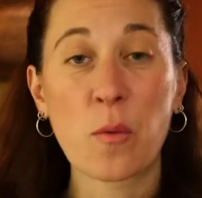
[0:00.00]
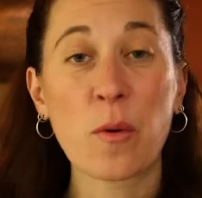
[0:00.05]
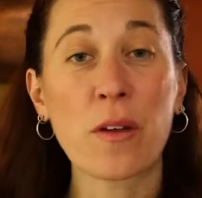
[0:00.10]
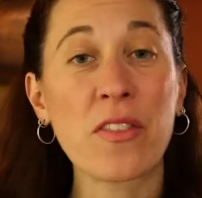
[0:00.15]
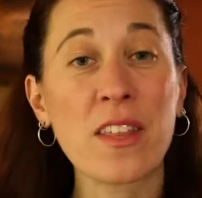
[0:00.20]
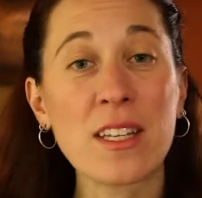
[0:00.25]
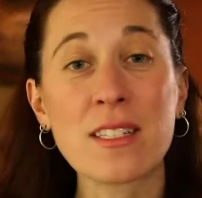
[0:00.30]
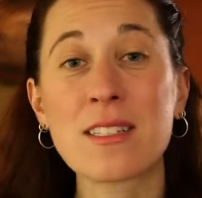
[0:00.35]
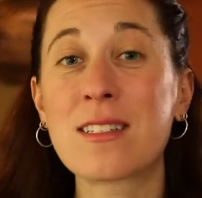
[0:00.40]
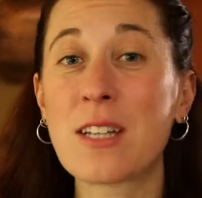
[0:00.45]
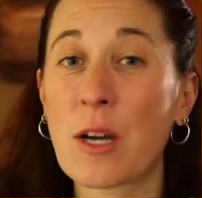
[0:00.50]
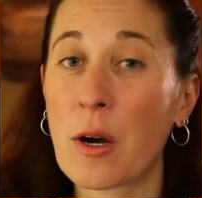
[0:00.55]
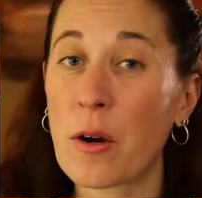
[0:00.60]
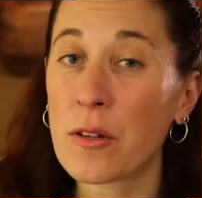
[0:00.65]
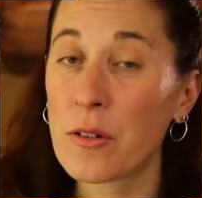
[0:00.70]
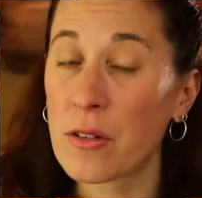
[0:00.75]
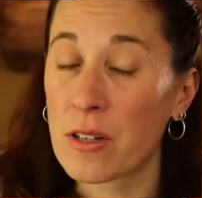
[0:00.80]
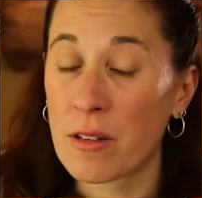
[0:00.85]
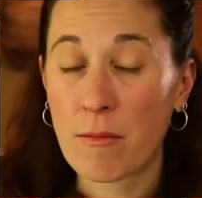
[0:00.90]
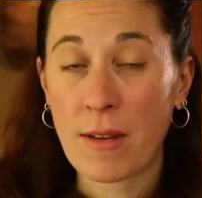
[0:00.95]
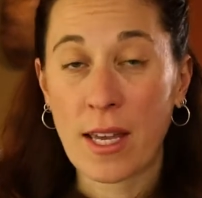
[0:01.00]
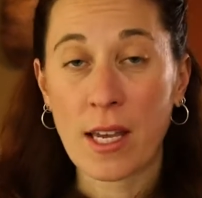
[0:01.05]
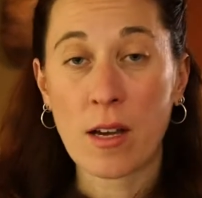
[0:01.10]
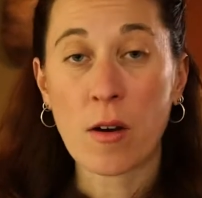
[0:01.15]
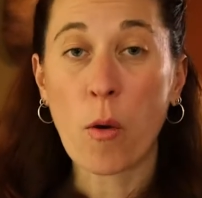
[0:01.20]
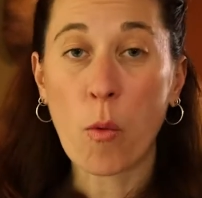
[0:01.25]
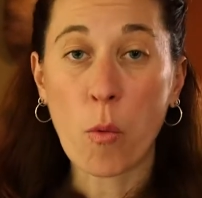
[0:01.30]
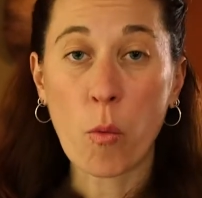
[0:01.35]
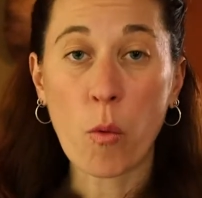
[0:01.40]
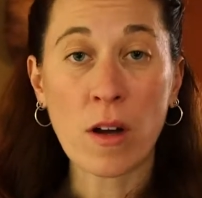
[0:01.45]
With this dough, you can make
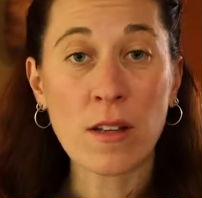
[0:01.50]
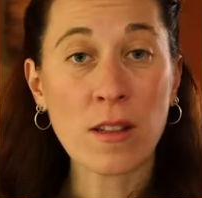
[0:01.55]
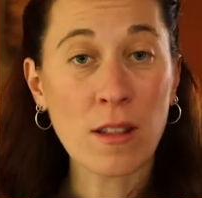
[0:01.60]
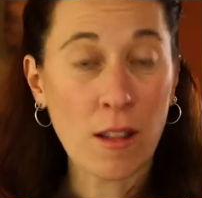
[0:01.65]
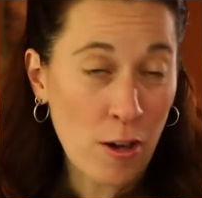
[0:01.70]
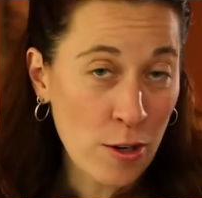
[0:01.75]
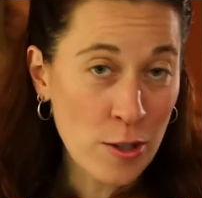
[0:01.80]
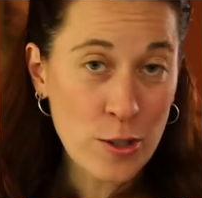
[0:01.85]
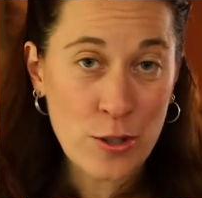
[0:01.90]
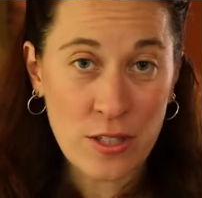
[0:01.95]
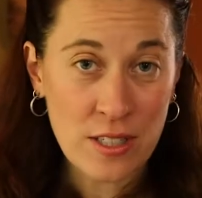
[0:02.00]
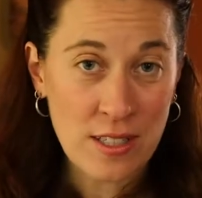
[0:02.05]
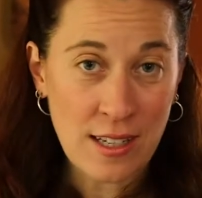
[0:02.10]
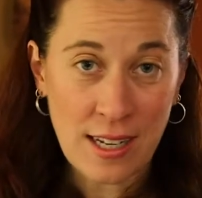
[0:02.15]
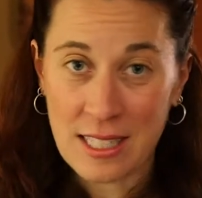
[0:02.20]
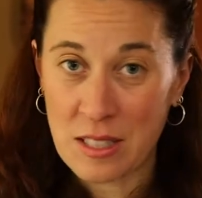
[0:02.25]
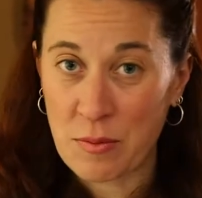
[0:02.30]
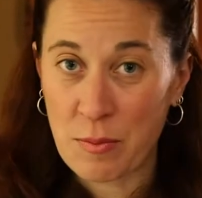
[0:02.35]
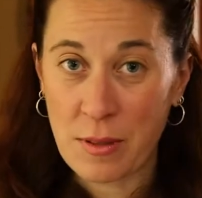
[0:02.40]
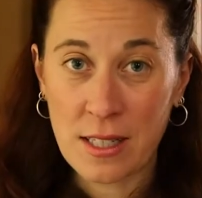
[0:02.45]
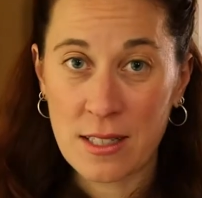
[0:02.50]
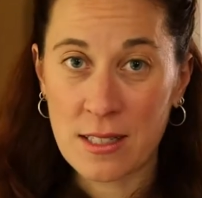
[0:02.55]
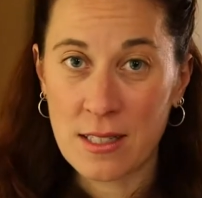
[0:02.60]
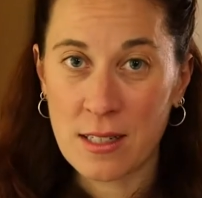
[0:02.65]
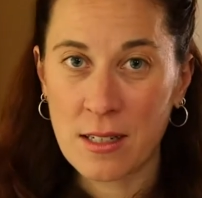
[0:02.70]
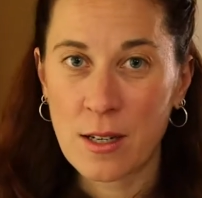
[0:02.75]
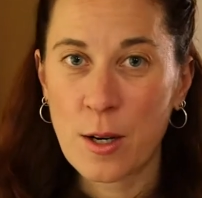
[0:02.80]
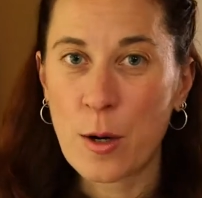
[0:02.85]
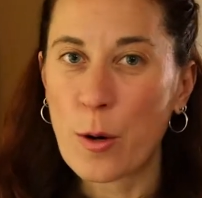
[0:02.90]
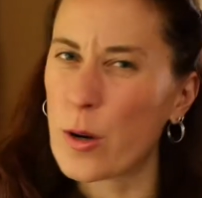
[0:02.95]
1 larger size
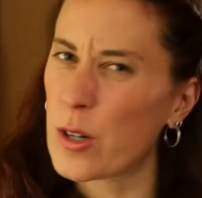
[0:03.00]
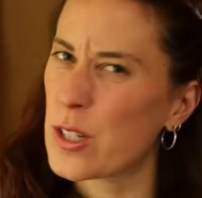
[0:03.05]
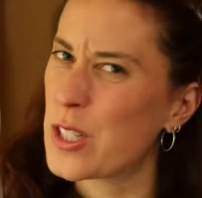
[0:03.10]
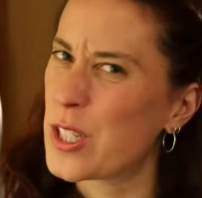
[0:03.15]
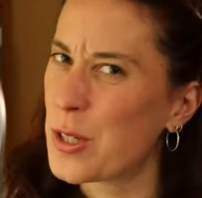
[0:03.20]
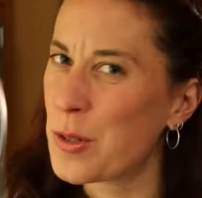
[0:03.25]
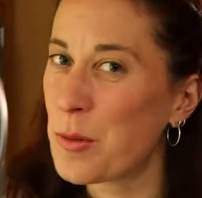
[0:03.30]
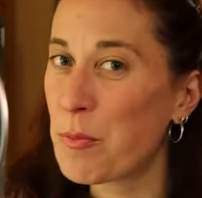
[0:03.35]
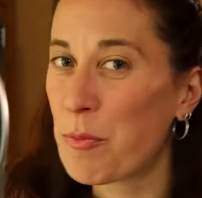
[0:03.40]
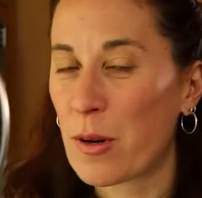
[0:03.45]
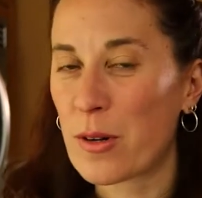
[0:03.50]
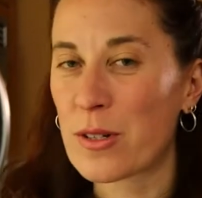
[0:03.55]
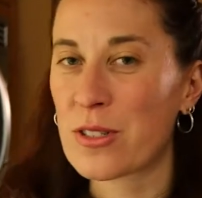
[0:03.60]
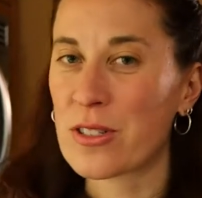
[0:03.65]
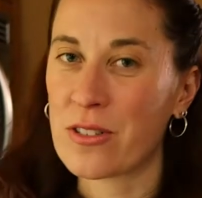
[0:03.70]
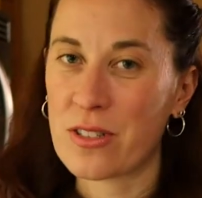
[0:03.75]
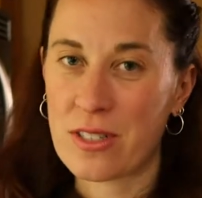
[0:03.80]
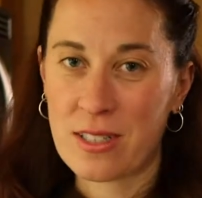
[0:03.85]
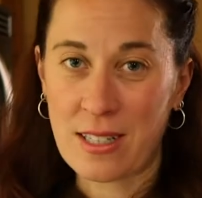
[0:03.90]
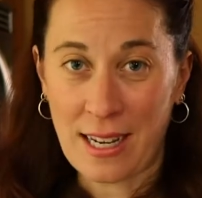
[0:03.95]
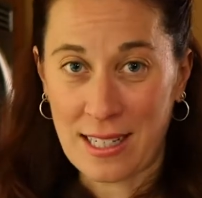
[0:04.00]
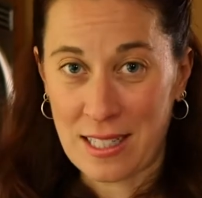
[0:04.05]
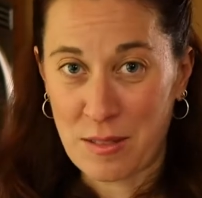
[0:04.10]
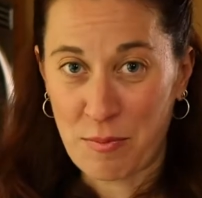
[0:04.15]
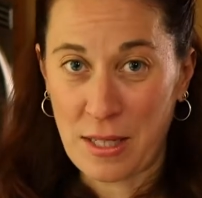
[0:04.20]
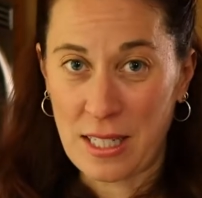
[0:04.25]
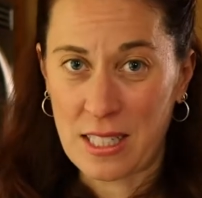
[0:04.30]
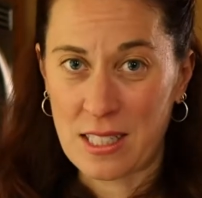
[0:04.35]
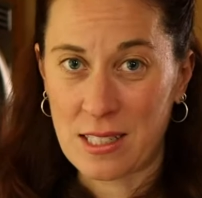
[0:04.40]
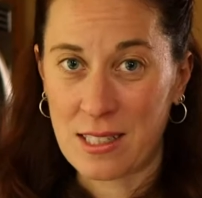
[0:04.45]
pizza or 2 personal size
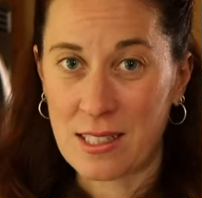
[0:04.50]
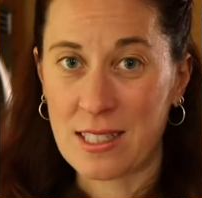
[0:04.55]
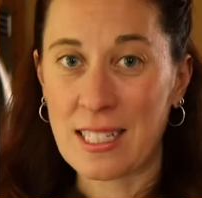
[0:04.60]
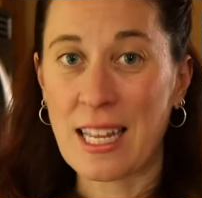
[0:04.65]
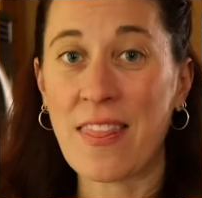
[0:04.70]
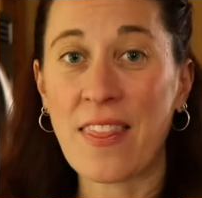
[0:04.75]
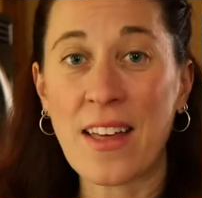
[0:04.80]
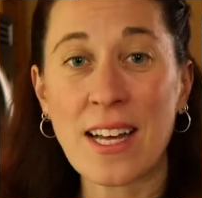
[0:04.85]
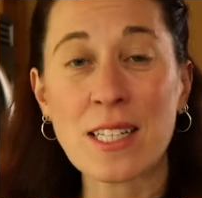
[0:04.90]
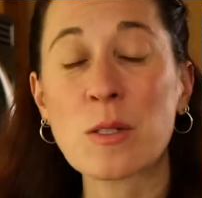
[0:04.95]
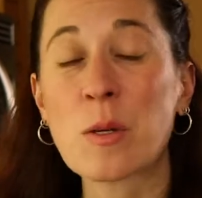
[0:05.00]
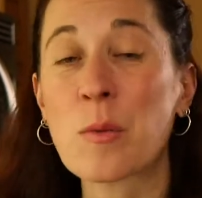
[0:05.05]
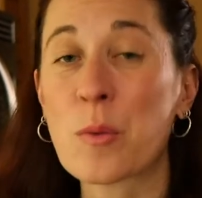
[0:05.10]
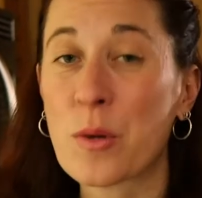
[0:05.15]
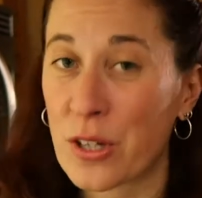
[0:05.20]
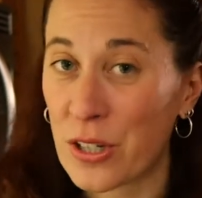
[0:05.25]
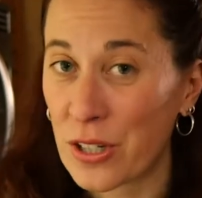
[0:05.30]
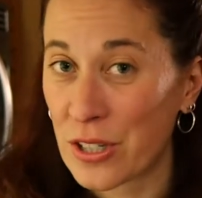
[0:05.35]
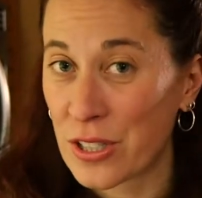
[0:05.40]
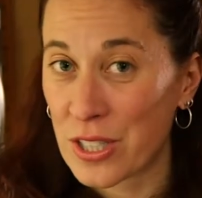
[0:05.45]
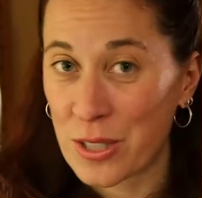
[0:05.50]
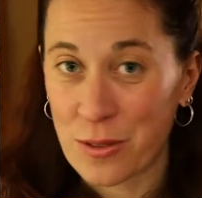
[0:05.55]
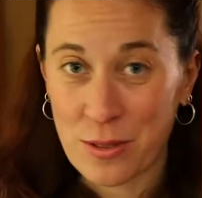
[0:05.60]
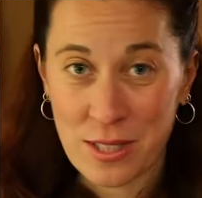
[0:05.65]
pizzas, and that's what we're gonna do